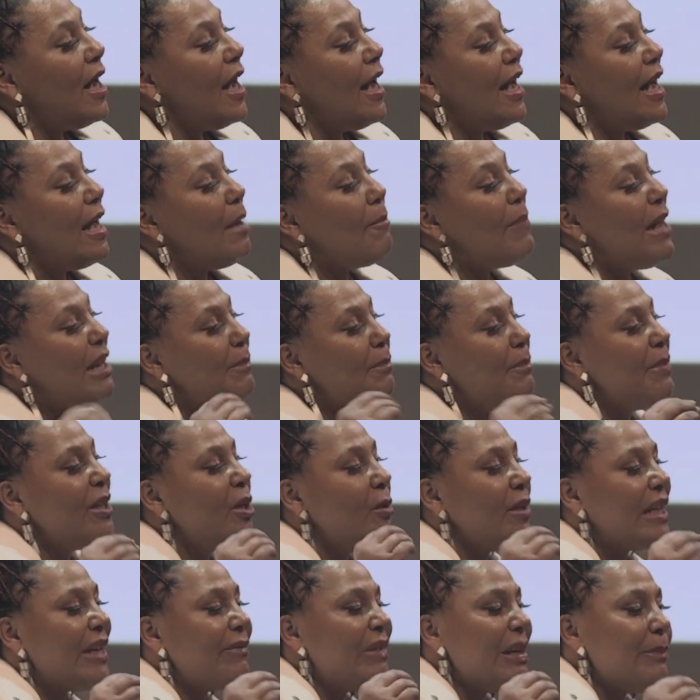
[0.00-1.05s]
But
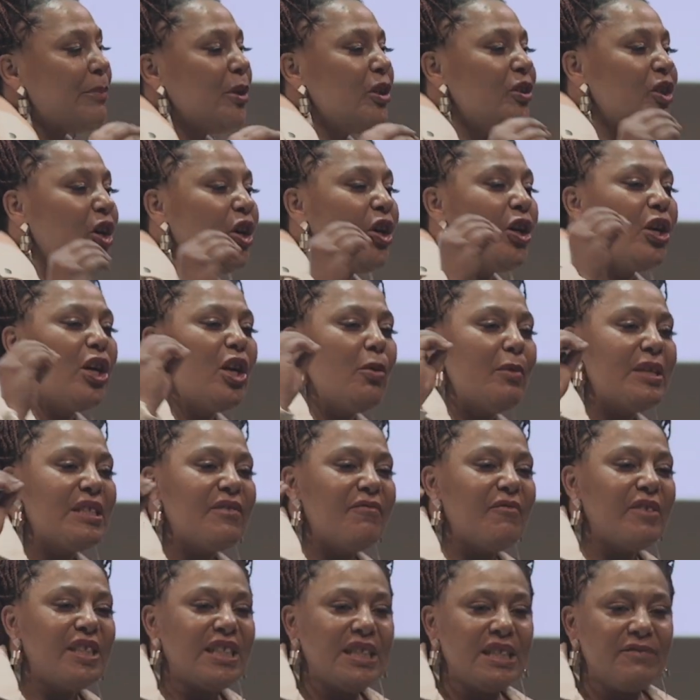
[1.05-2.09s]
giving birth to her
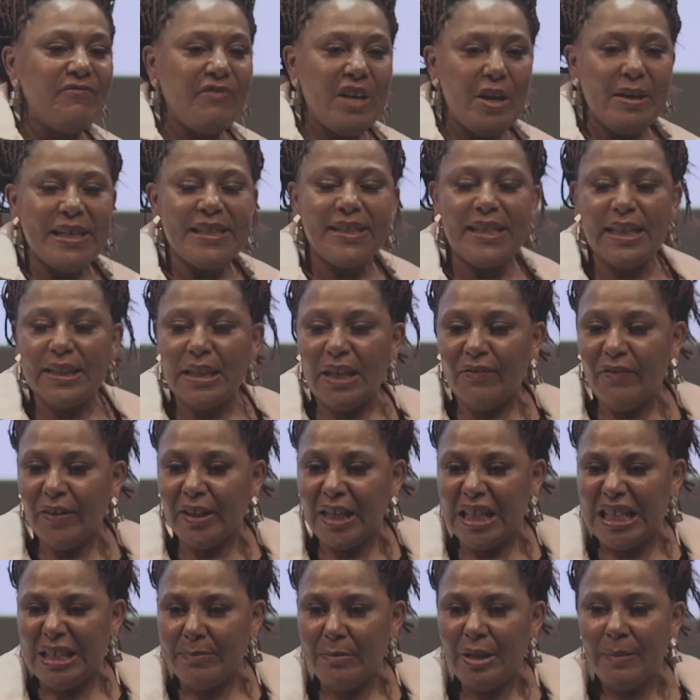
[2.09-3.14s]
was very
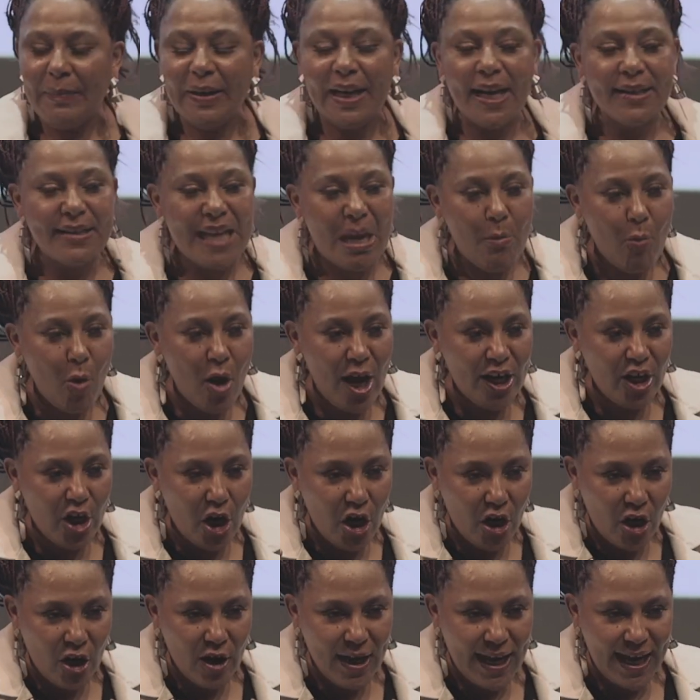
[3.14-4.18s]
significant to me because I wanted
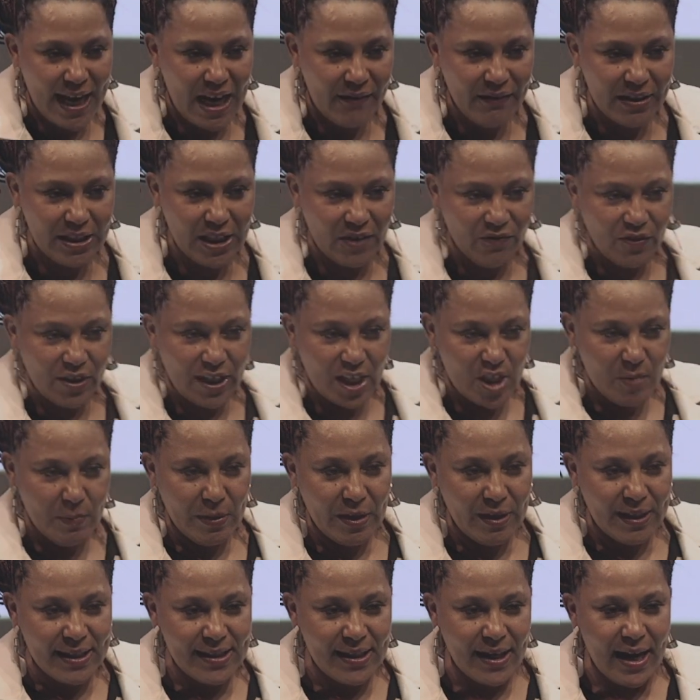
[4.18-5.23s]
her to have a different
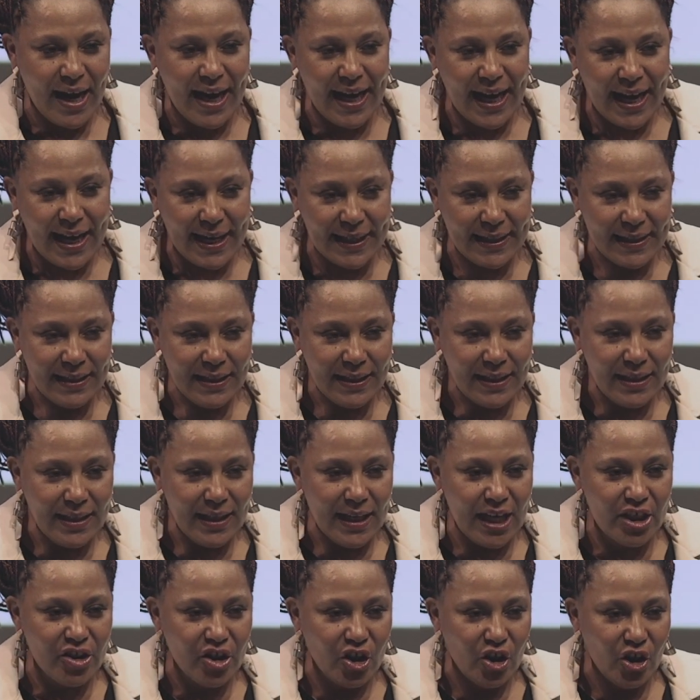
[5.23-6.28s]
experience than I had
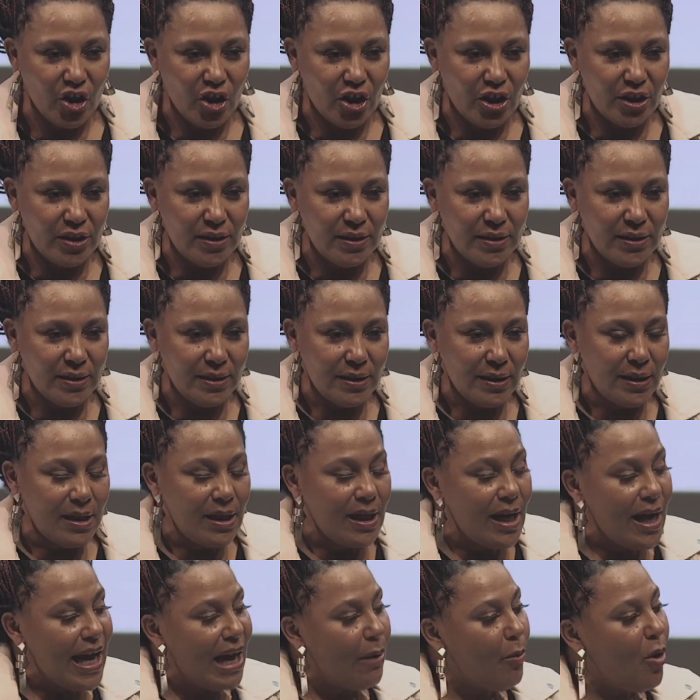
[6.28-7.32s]
as a girl.
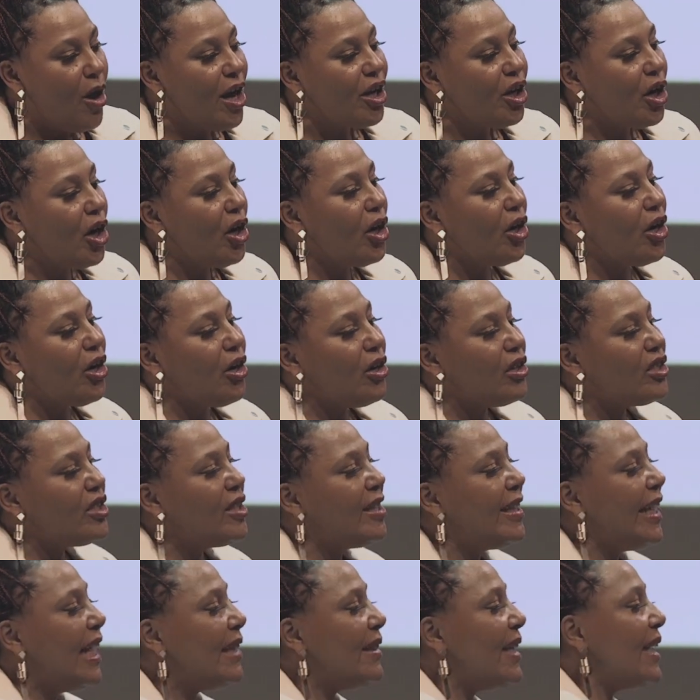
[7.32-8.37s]
I wanted her
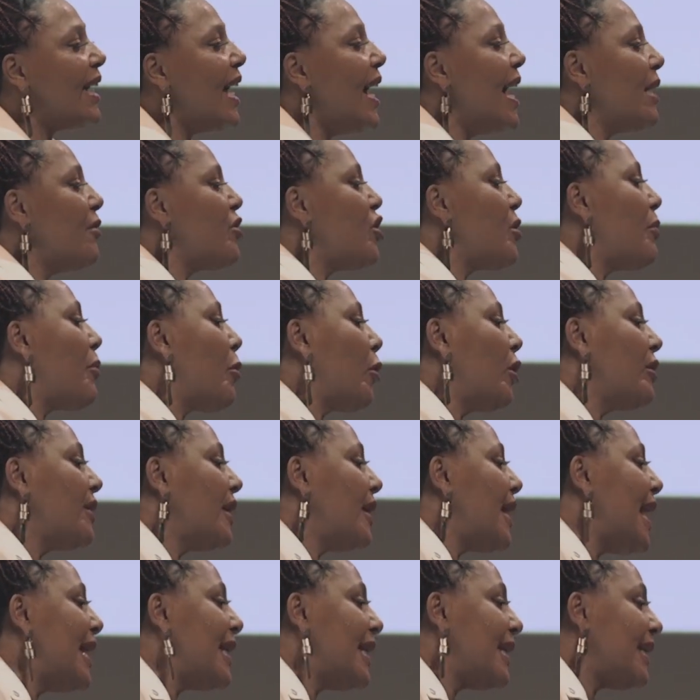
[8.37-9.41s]
to get the kind of support
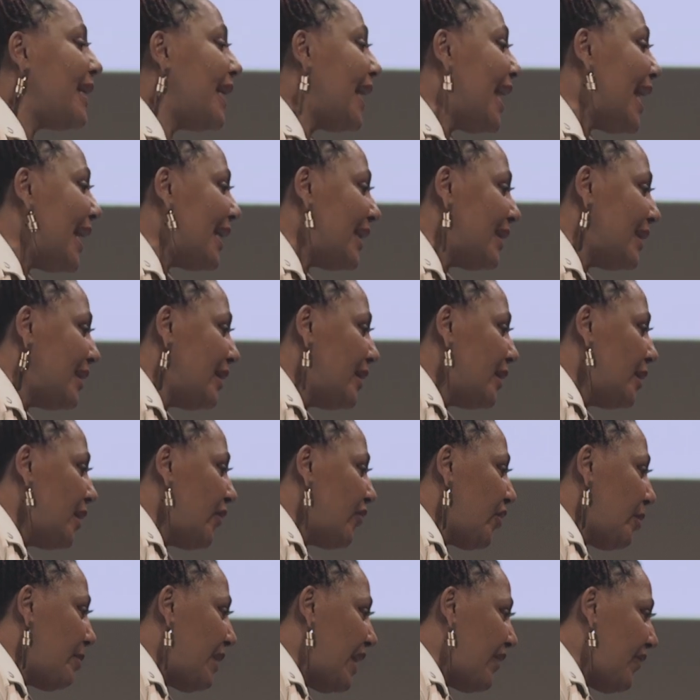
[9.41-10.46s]
that I didn't get
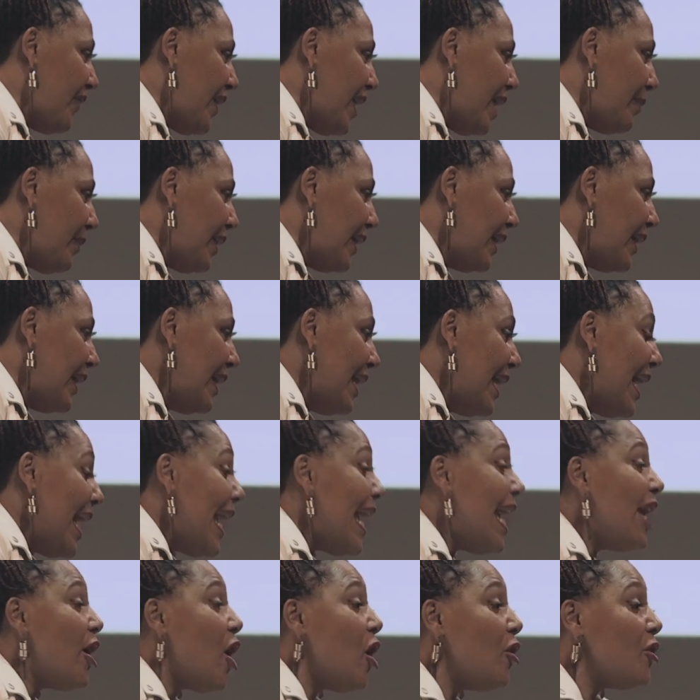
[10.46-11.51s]
from my family,
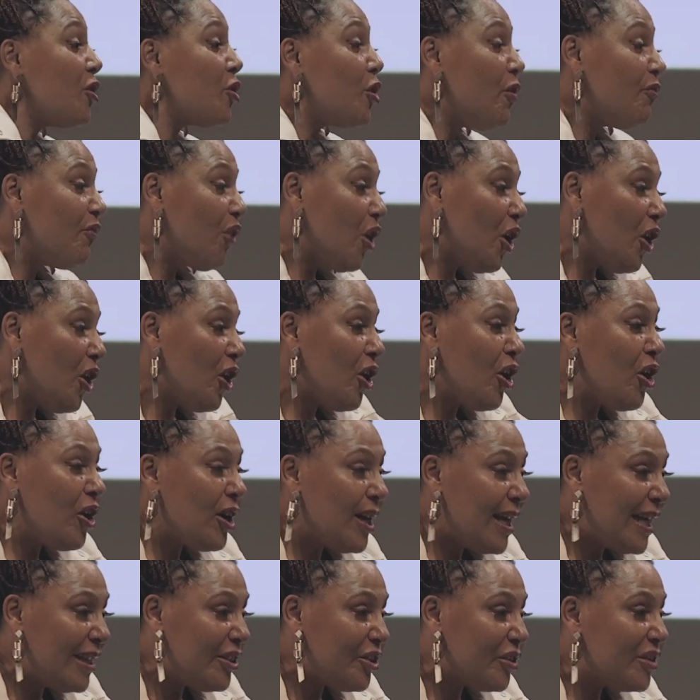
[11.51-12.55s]
and also for her
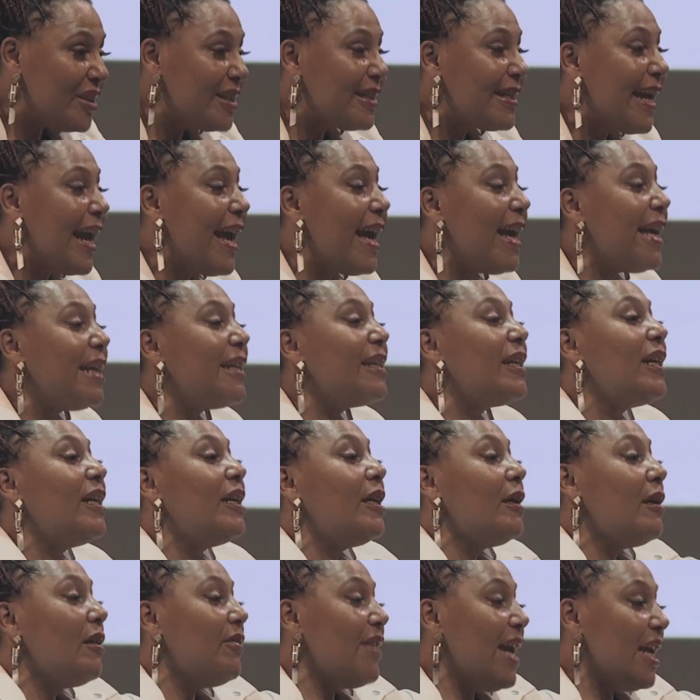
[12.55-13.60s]
to understand
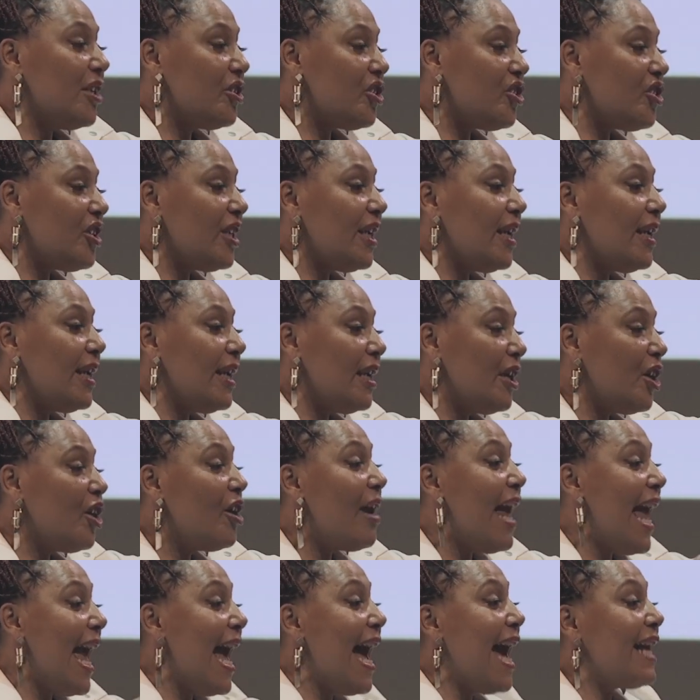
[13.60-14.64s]
that she
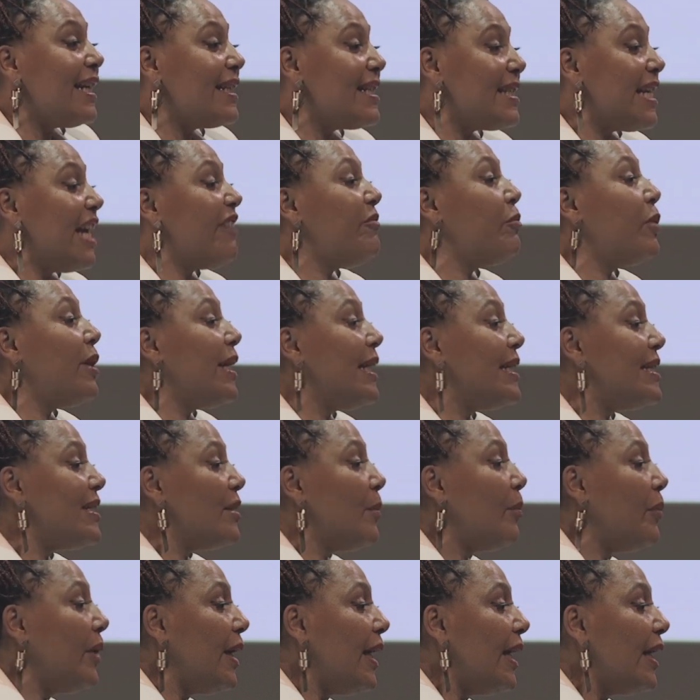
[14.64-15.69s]
had a safe place
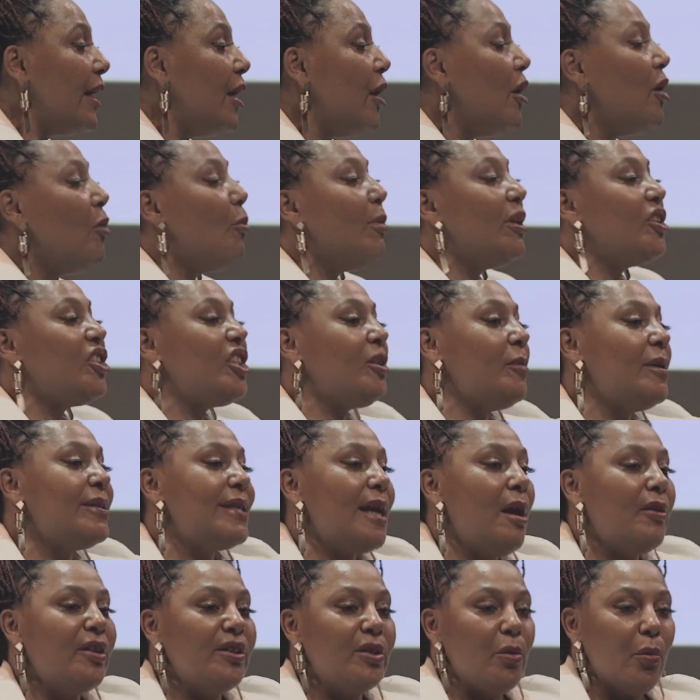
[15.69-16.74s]
to be when she was
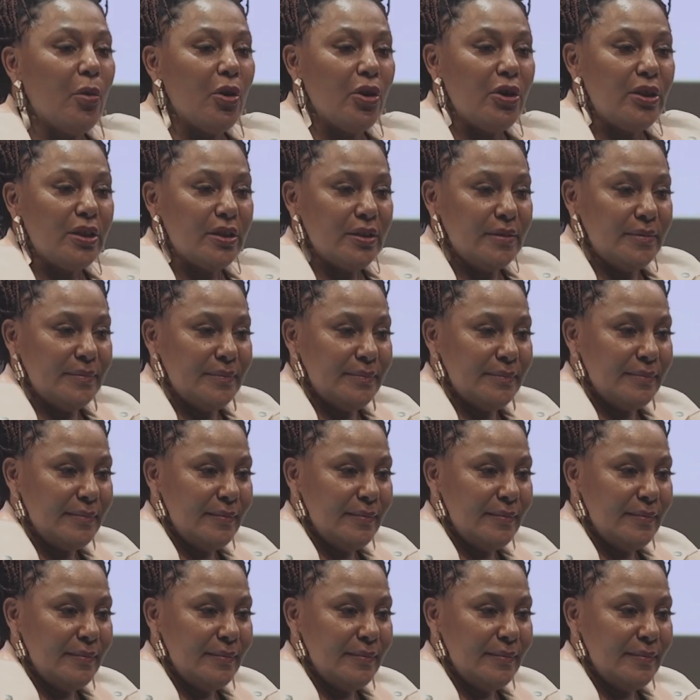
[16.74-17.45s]
out in the world.